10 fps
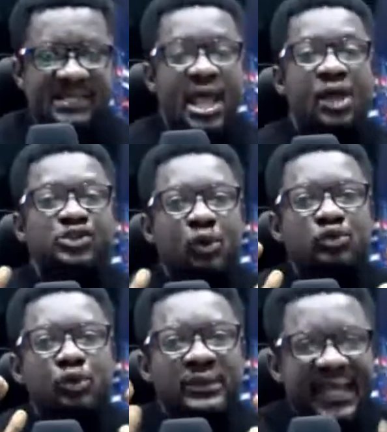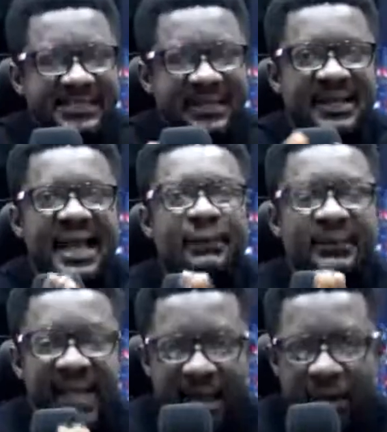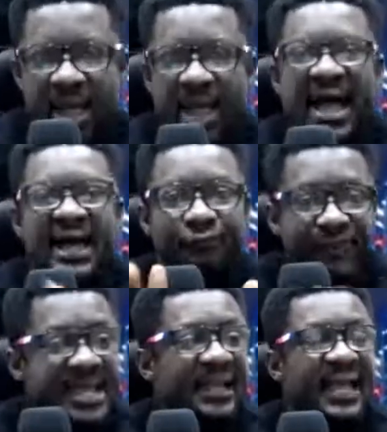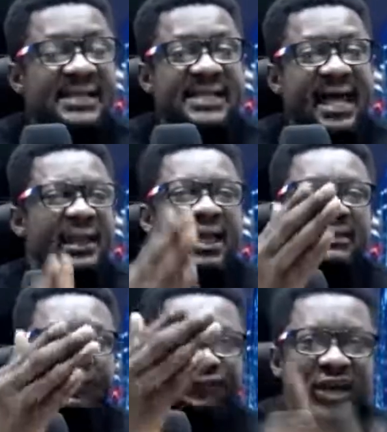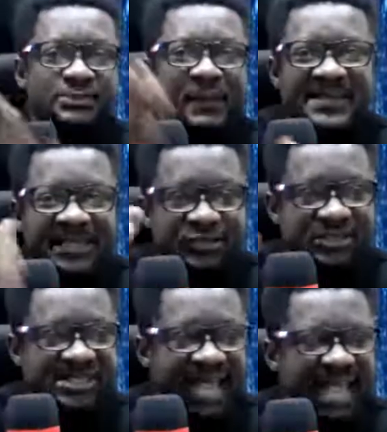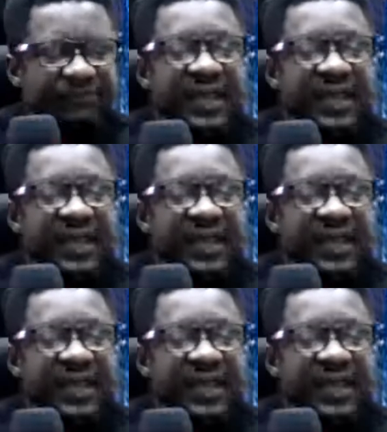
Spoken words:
So you need to calm down and realize that the first person to save